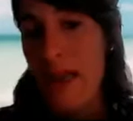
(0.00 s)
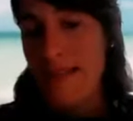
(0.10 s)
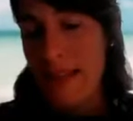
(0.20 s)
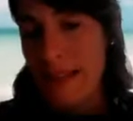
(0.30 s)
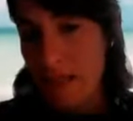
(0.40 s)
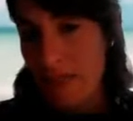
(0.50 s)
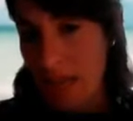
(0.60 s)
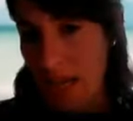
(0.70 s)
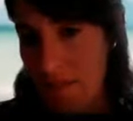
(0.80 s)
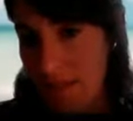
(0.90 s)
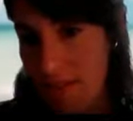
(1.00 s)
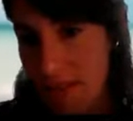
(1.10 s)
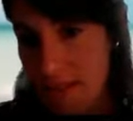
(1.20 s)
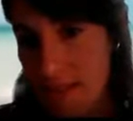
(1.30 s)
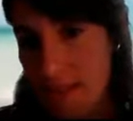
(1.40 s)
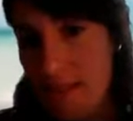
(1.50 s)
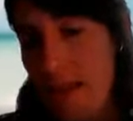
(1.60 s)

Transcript: scientific evidences